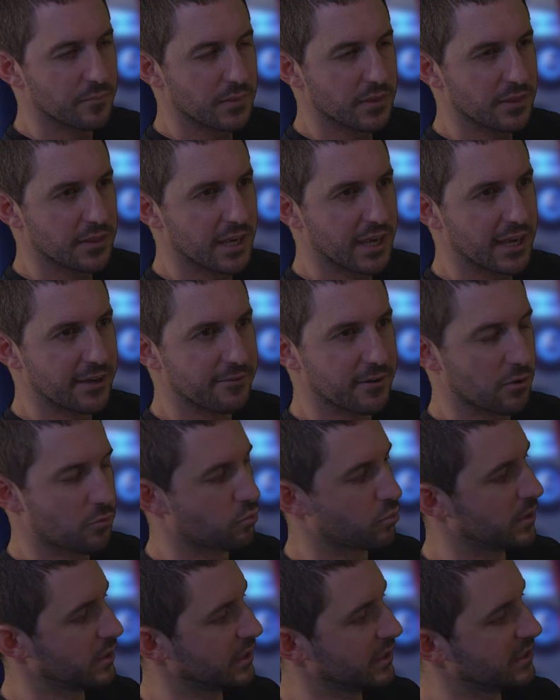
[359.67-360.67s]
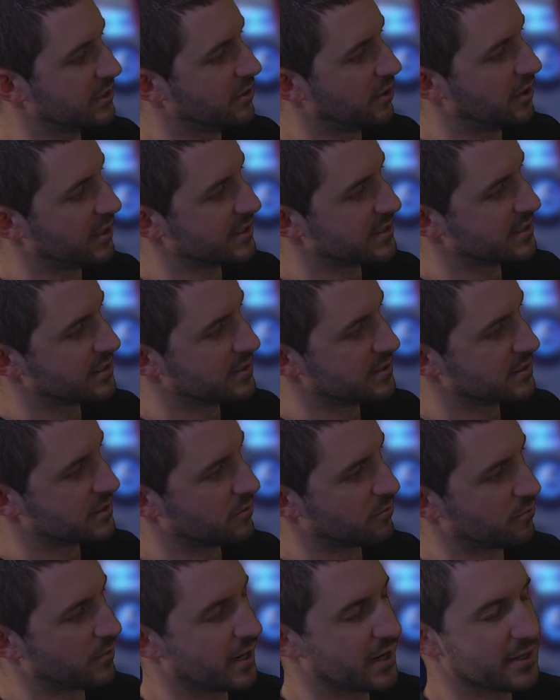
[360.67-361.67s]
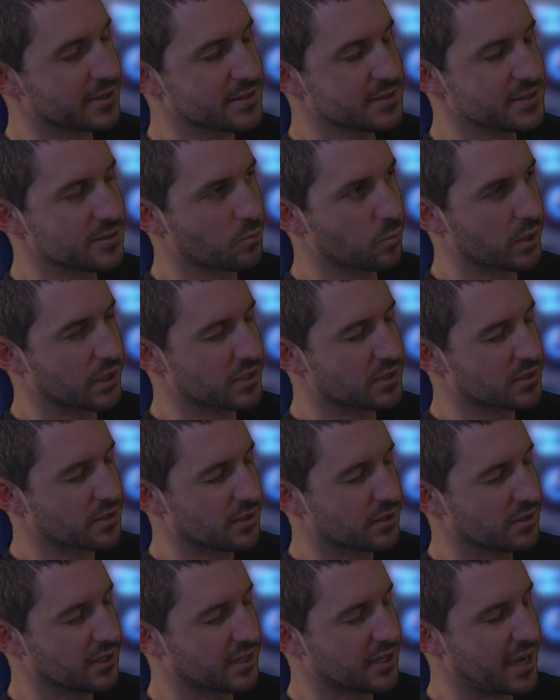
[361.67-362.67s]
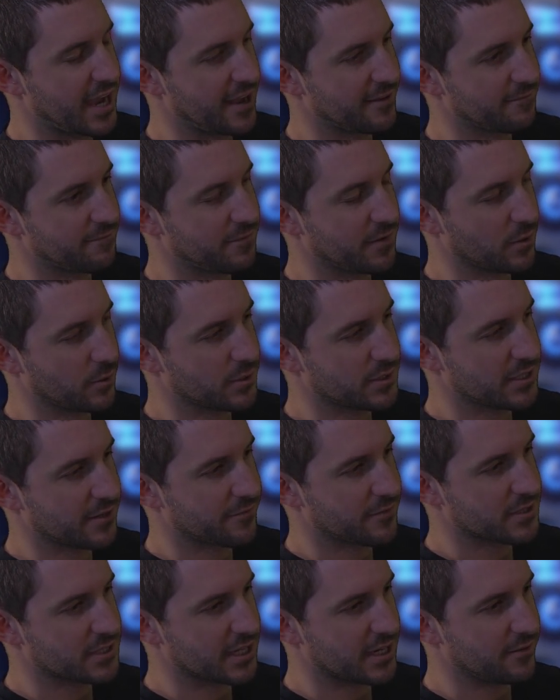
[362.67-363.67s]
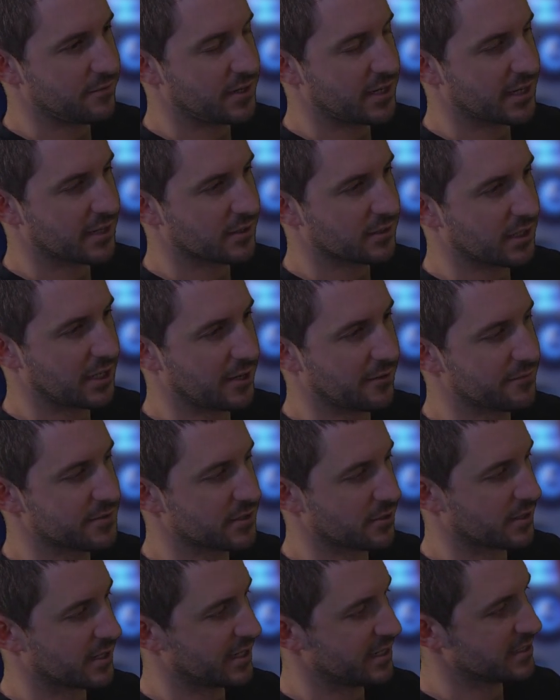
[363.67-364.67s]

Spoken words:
They have a really nice surrounds, which you can feel the difference even in gloves, okay?